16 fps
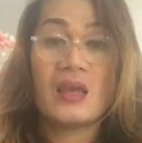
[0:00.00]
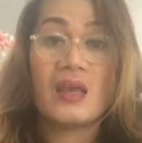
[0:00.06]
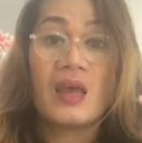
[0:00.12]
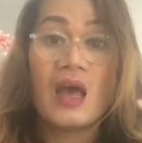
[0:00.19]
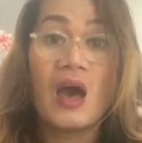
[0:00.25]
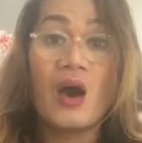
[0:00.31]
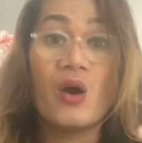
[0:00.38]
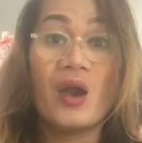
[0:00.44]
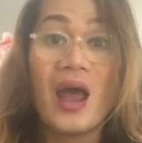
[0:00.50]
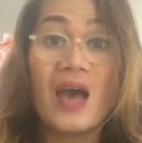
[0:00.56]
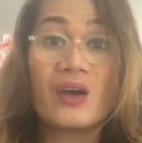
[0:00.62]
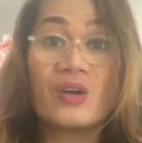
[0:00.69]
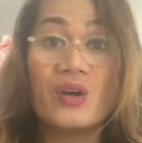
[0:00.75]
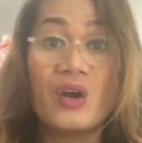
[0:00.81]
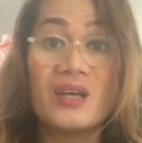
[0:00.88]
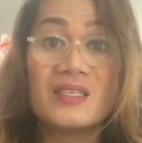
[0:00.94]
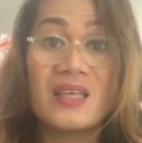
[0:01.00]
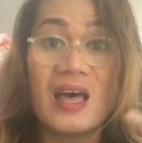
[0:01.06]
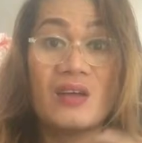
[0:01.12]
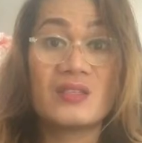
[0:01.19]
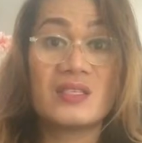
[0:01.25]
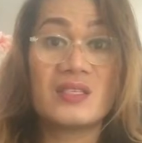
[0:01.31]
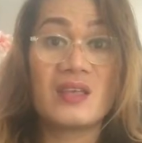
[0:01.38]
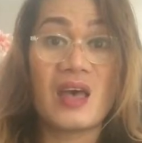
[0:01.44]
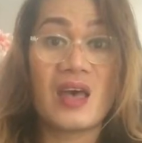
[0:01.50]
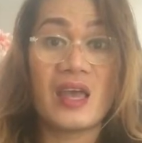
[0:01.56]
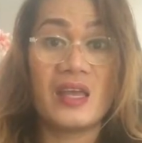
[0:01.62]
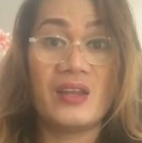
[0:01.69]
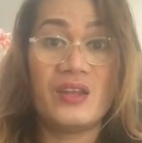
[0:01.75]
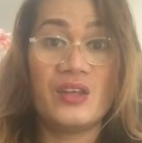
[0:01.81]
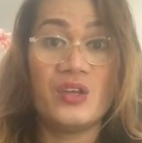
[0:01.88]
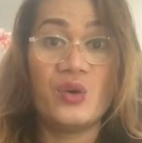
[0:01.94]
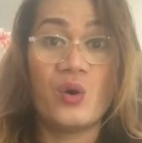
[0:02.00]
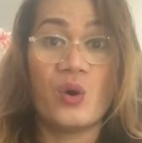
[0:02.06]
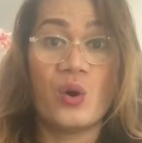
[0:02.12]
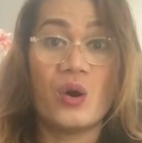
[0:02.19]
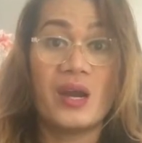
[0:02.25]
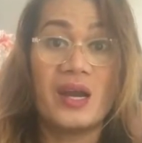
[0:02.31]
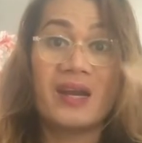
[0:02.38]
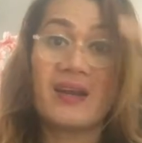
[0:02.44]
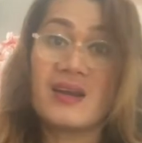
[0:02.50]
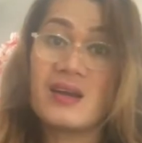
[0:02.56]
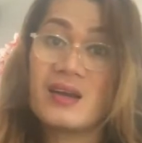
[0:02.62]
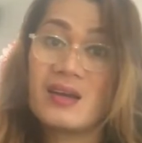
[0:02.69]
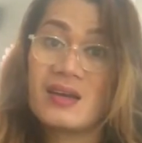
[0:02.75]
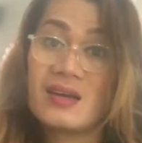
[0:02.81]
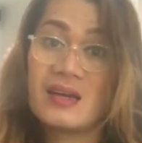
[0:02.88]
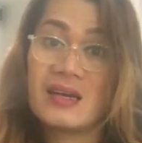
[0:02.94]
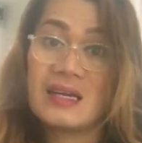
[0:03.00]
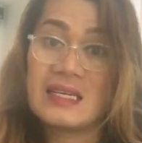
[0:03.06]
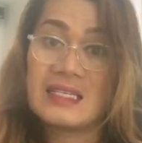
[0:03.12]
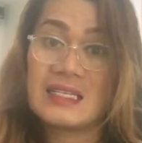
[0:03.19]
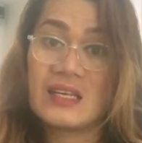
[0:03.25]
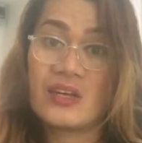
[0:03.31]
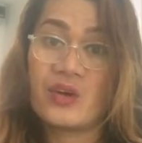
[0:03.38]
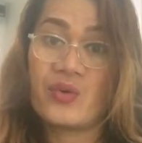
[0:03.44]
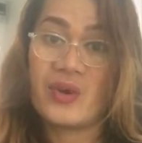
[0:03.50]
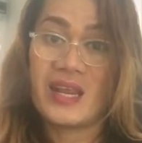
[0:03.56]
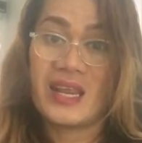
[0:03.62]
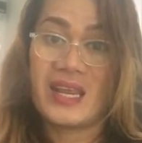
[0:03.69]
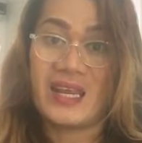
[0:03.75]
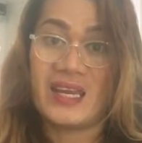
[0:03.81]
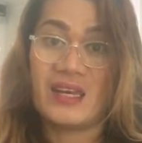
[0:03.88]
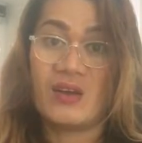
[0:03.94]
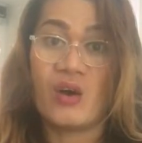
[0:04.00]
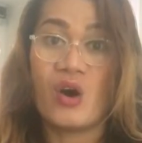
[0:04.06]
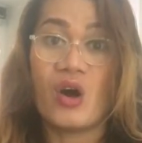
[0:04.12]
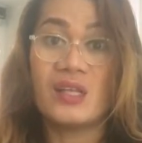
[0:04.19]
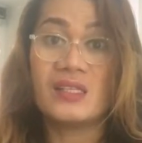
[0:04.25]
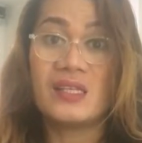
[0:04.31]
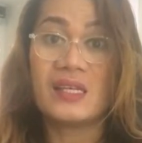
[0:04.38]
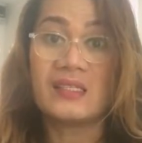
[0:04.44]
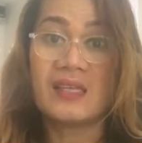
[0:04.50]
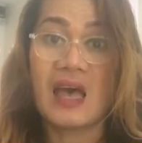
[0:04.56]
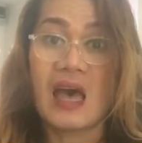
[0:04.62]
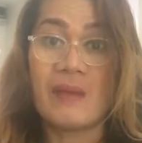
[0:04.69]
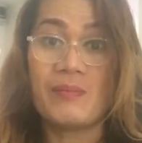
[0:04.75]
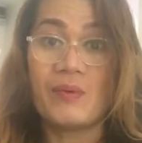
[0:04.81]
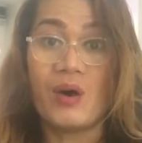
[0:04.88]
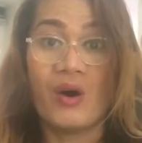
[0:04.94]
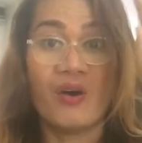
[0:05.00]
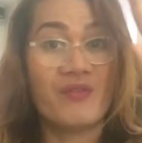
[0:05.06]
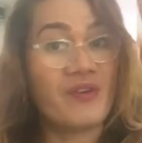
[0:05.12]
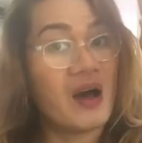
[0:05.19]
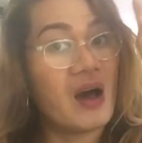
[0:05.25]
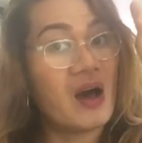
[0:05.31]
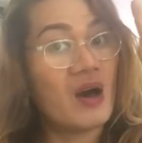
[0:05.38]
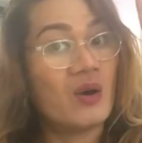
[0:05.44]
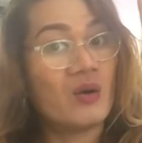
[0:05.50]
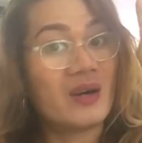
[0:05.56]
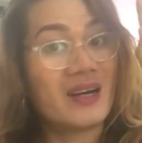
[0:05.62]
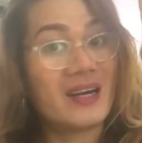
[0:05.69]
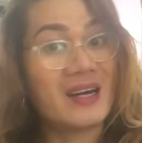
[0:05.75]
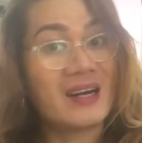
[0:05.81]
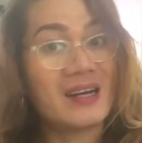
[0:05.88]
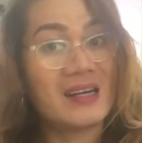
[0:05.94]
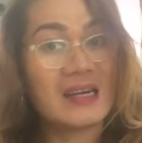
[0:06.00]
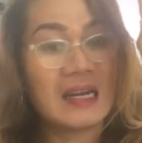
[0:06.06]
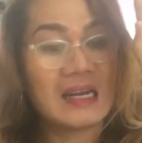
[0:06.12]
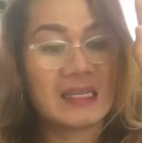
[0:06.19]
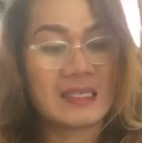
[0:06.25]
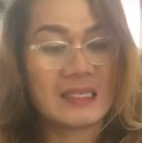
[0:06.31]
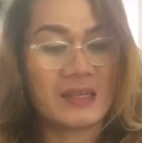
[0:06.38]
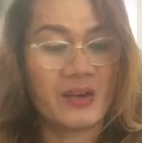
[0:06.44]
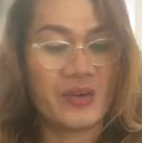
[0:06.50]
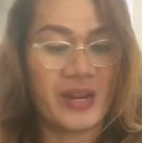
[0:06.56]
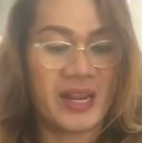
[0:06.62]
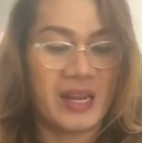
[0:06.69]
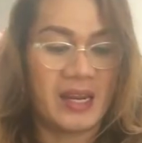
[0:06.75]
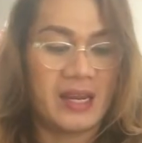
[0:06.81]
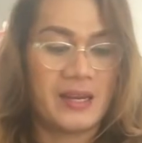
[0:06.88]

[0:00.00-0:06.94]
or across outside your screen on the top of our screen.